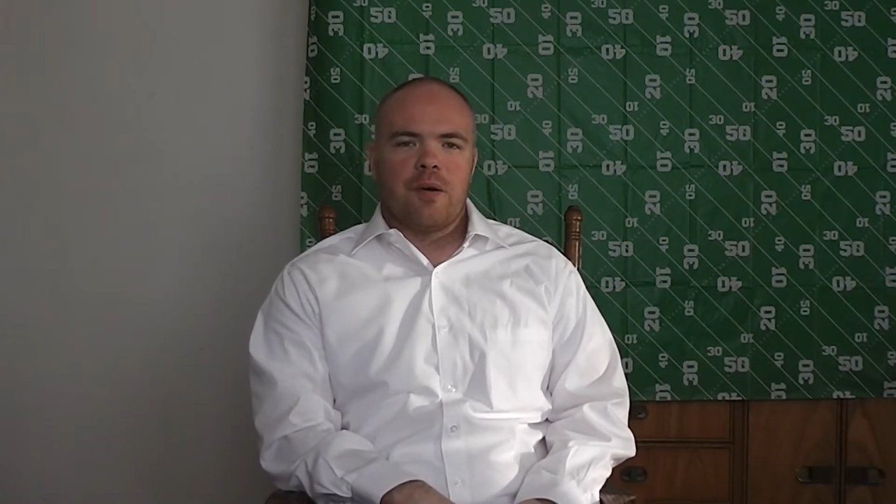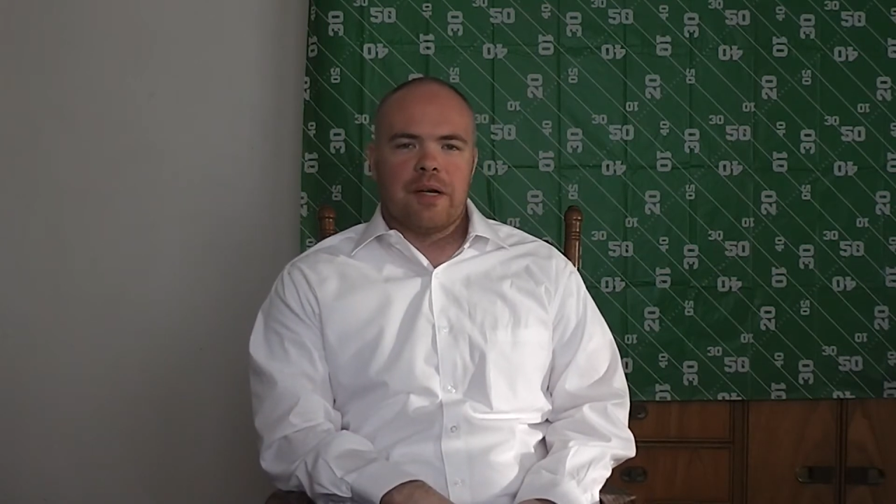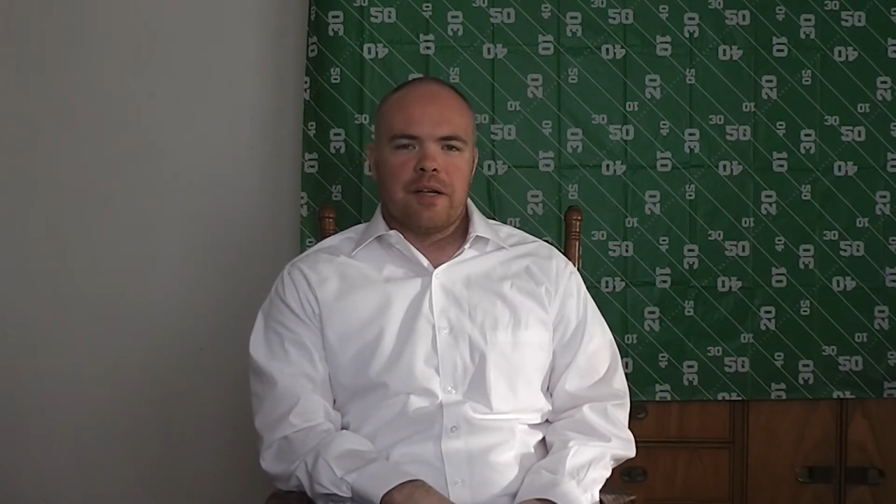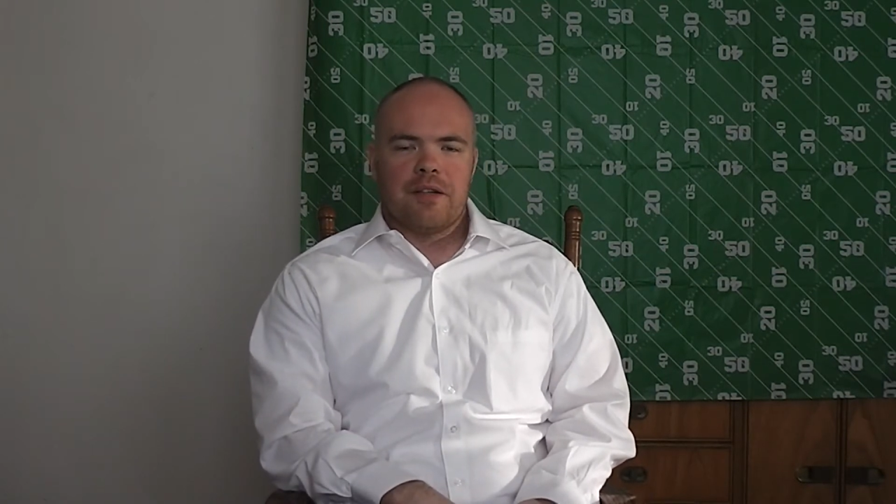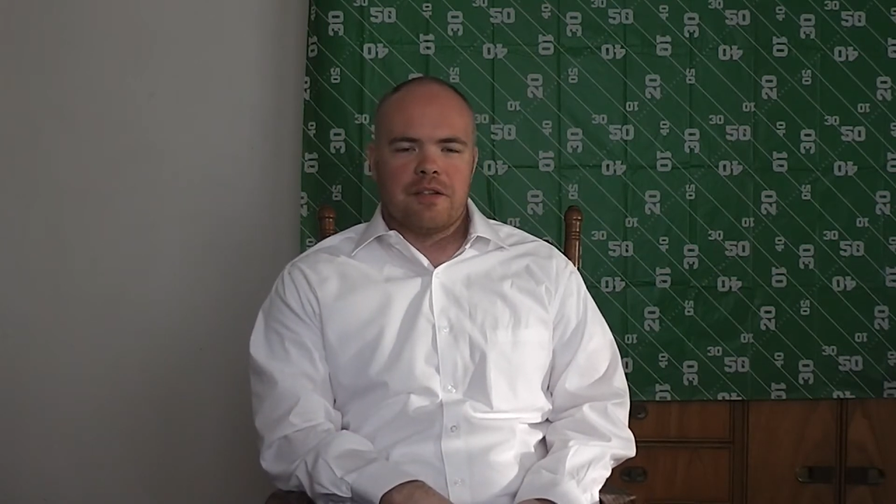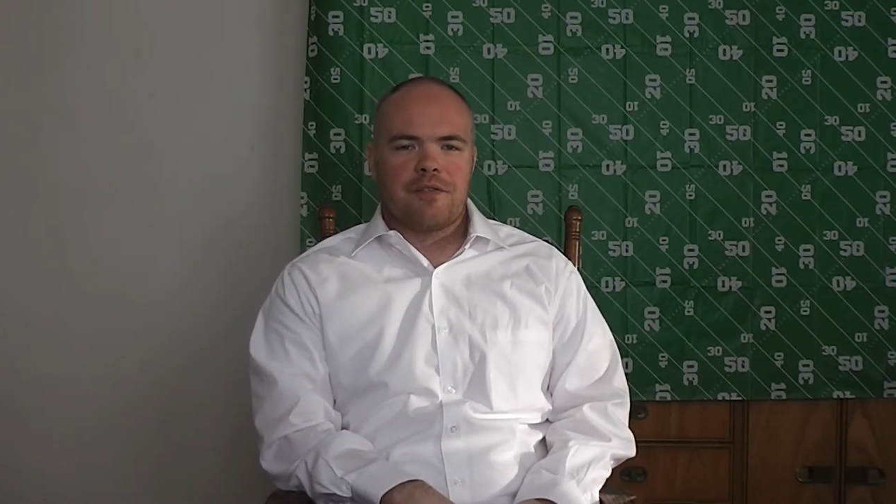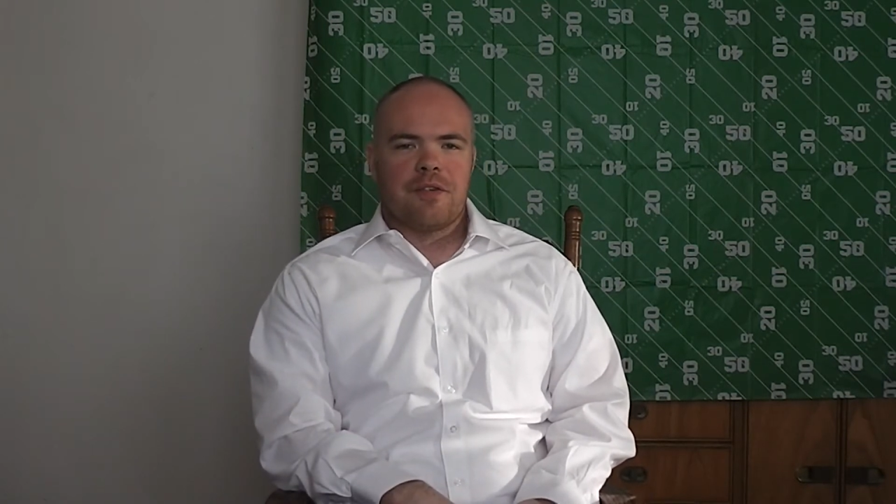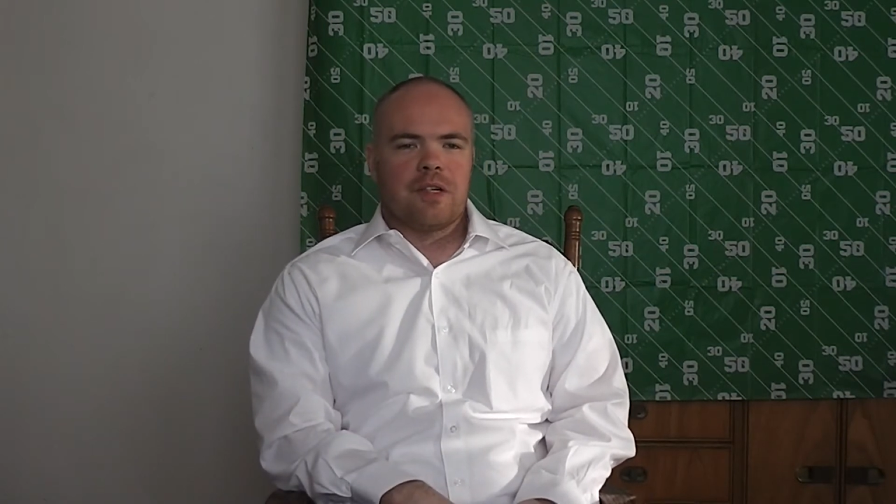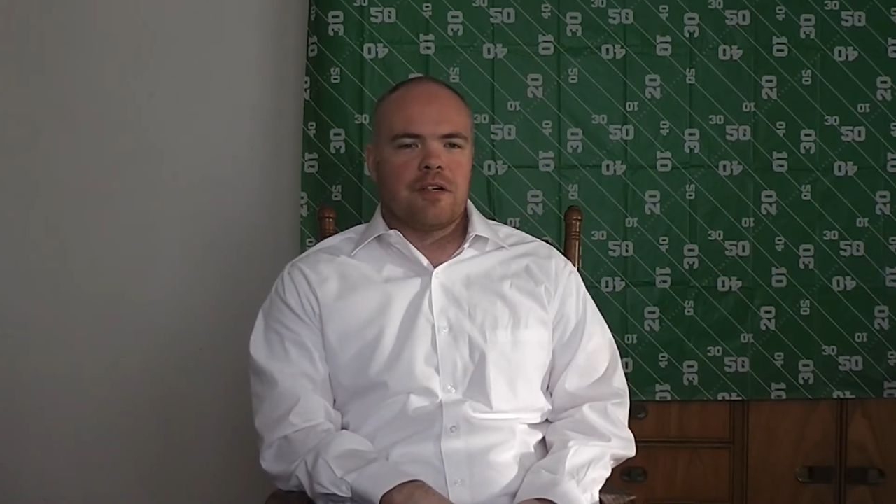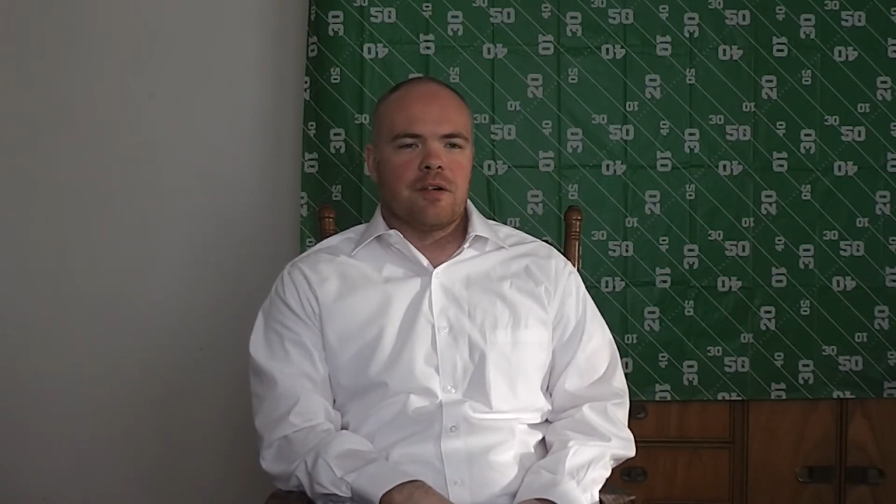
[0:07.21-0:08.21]
And this
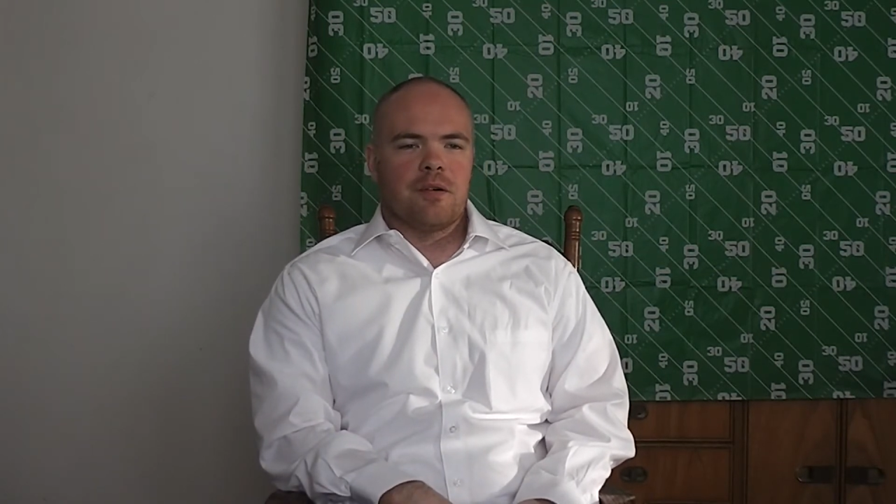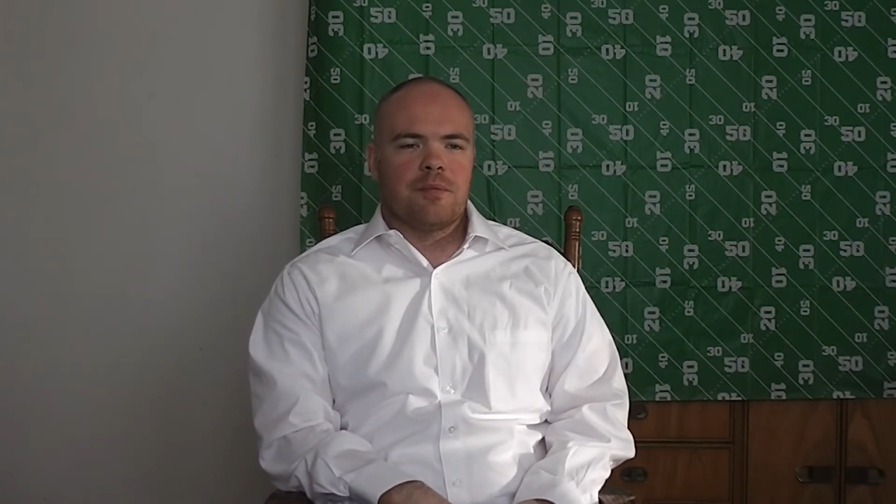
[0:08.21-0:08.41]
video,